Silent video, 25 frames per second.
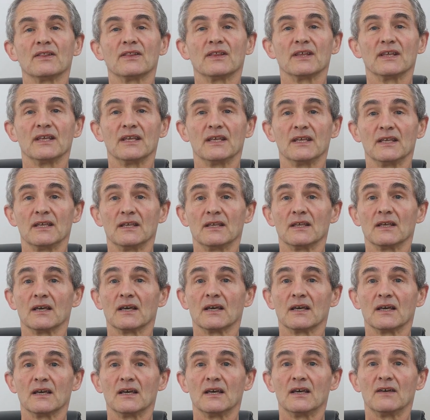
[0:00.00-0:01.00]
the
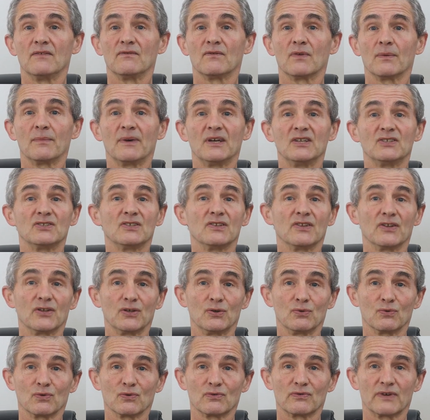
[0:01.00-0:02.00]
information that
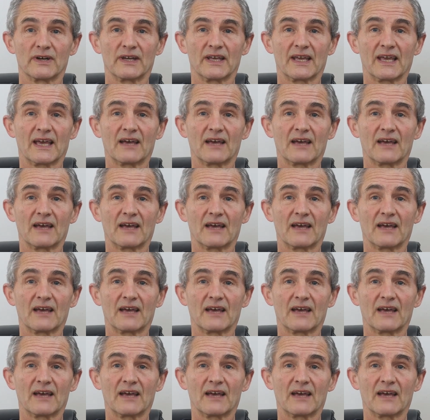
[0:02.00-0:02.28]
you already